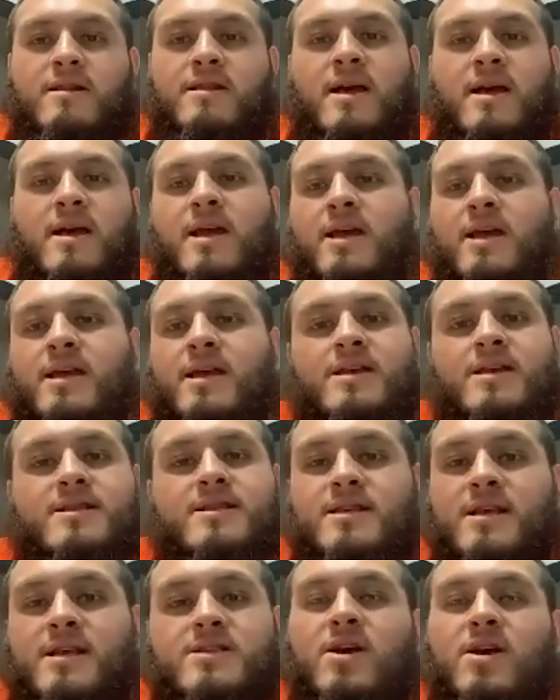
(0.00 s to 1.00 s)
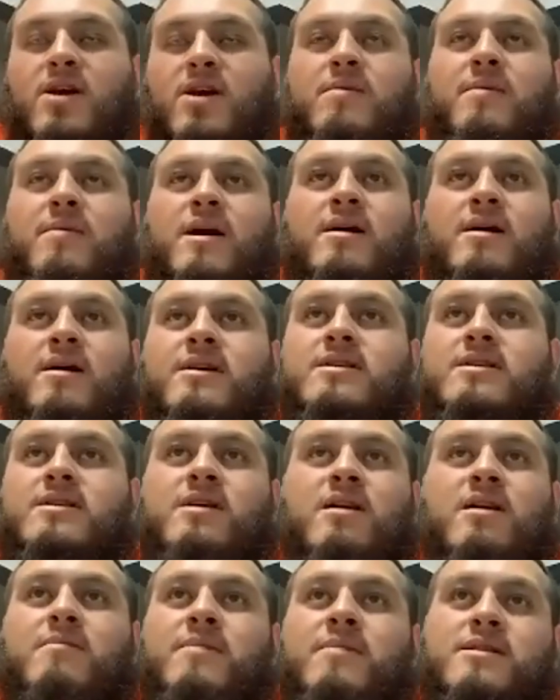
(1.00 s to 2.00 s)
Like, it's all about
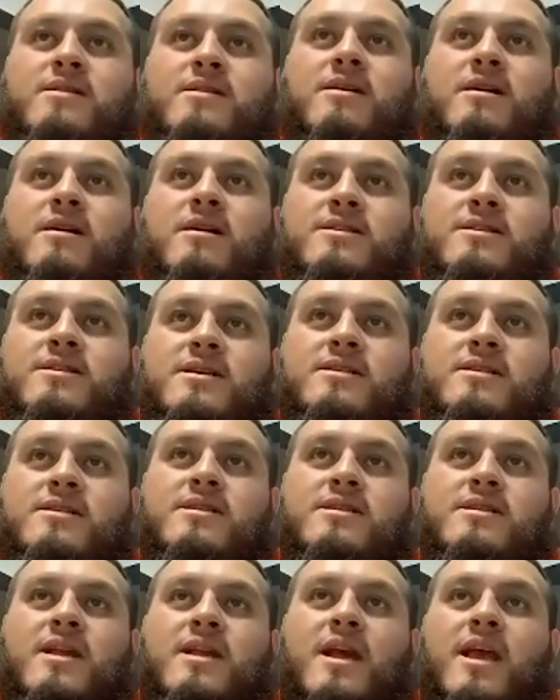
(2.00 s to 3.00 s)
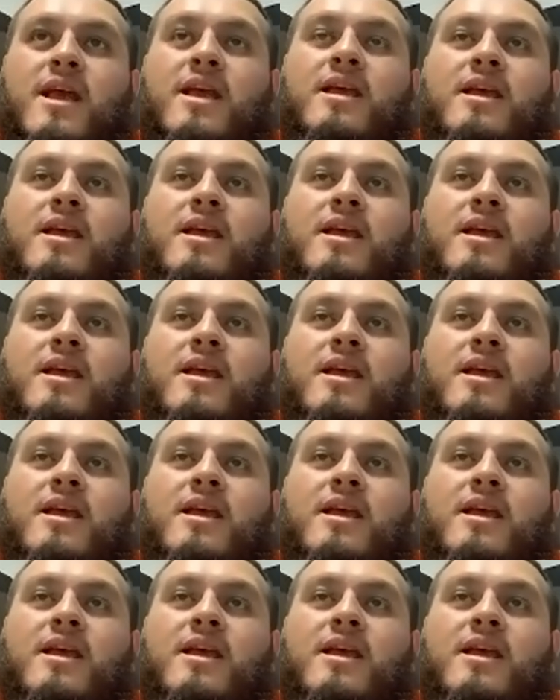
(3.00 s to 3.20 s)
the content today.